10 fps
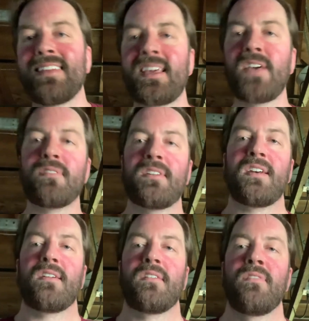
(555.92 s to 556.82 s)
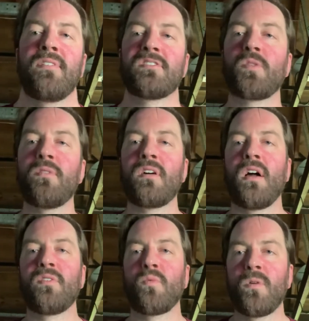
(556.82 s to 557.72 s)
given events going on
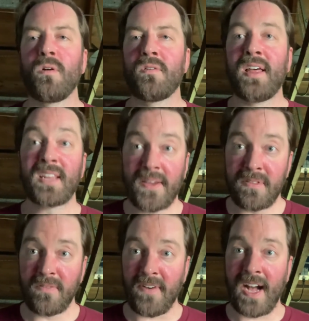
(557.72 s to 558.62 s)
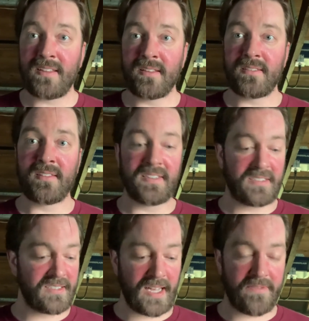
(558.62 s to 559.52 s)
in the world, and given the fact that this
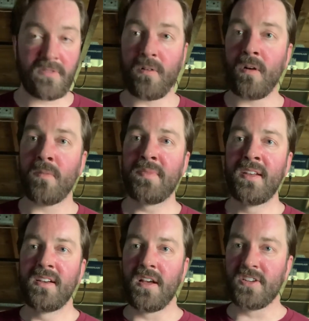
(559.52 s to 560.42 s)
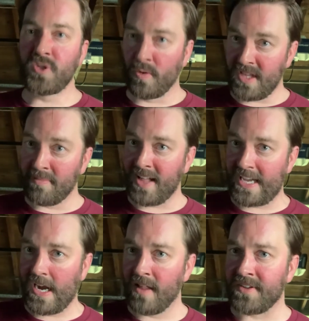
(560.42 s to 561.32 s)
is, after all, a historically black
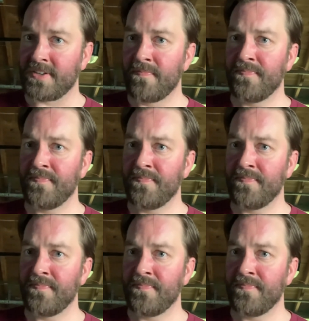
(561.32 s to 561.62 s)
college,